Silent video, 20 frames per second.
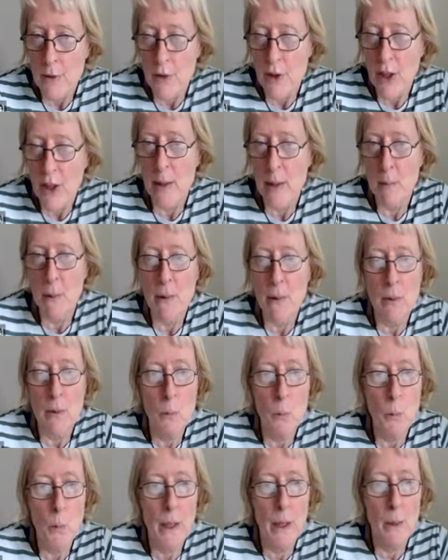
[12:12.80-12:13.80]

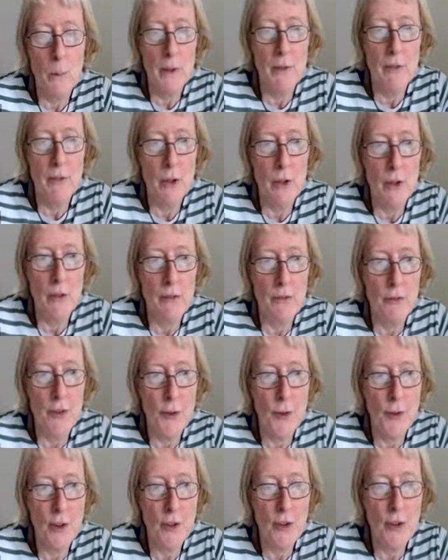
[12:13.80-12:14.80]
table where we've got
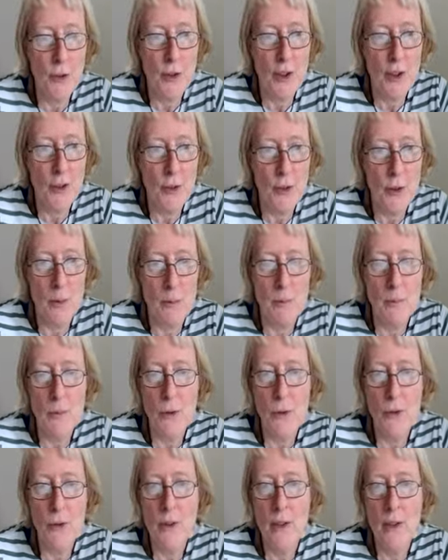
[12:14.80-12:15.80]
physical
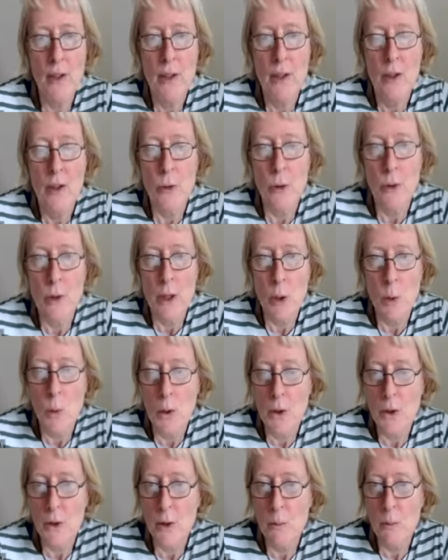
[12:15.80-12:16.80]
systems doing
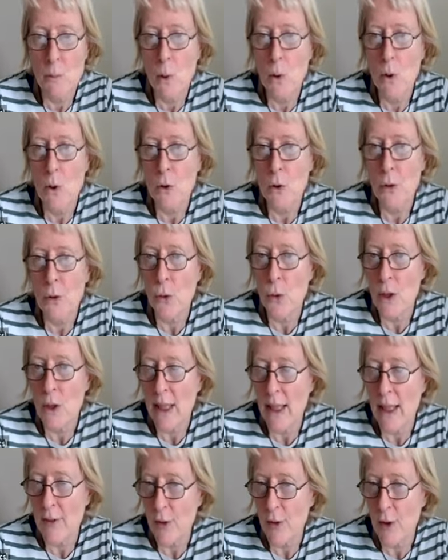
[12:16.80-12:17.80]
quantum walks or
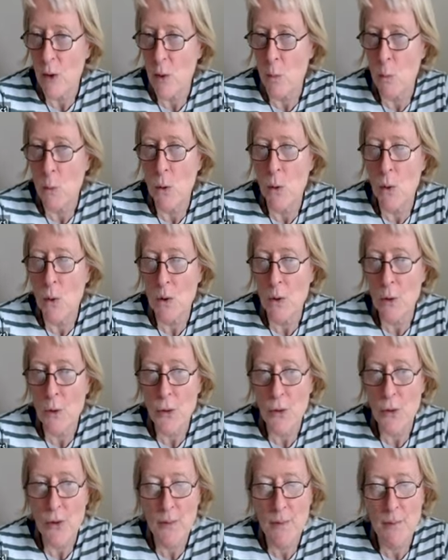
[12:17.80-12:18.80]
classical
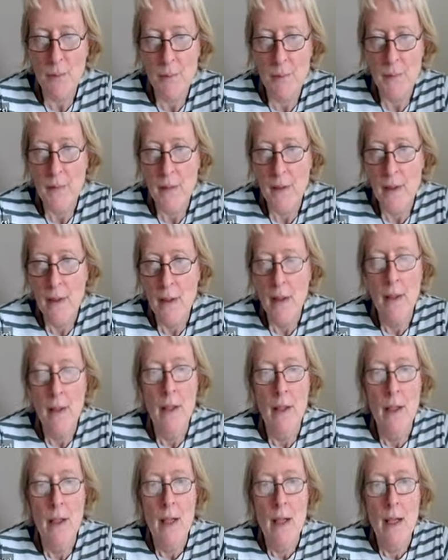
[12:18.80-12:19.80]
walks.
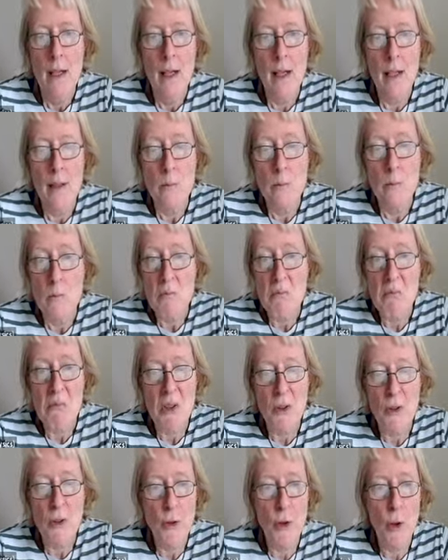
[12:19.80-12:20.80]
Um,
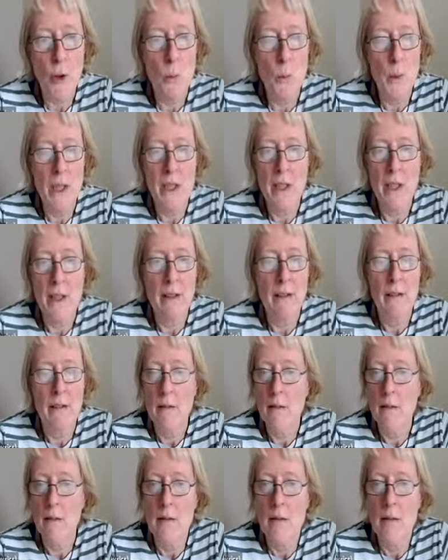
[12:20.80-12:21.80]
so we
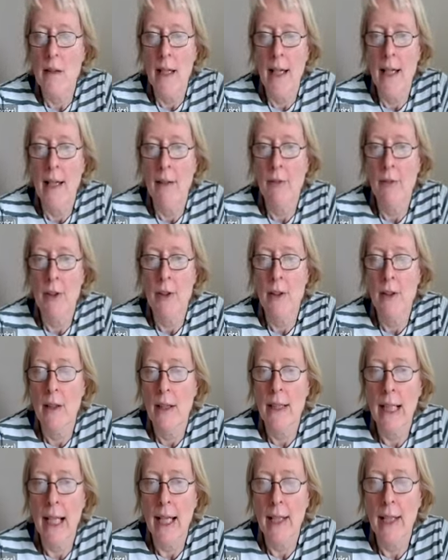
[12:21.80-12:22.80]
can have a,
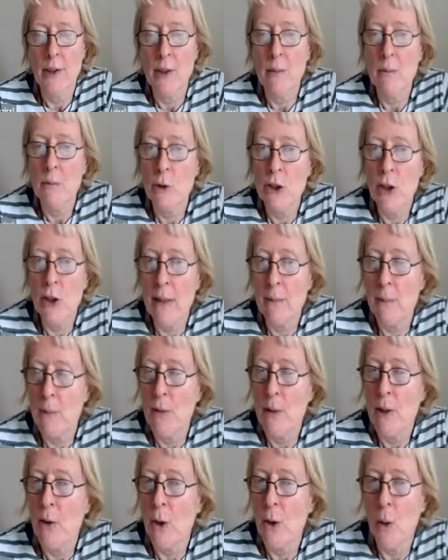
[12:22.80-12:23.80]
an atom
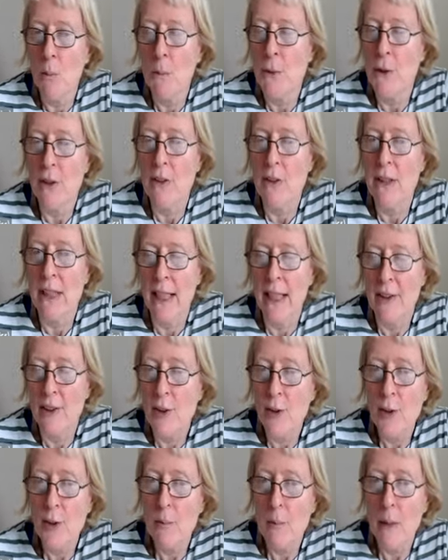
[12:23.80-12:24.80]
trapped in an optical
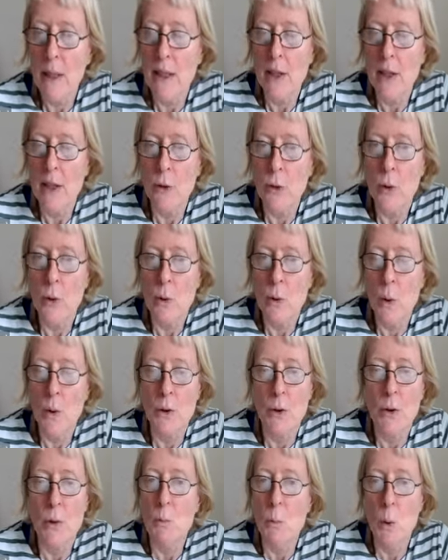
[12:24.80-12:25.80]
lattice and make it do a
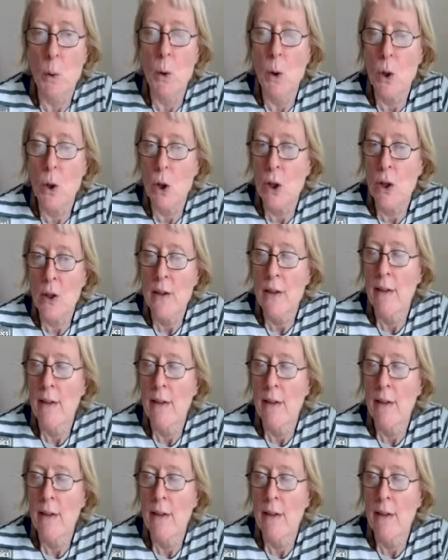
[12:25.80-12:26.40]
quantum walk.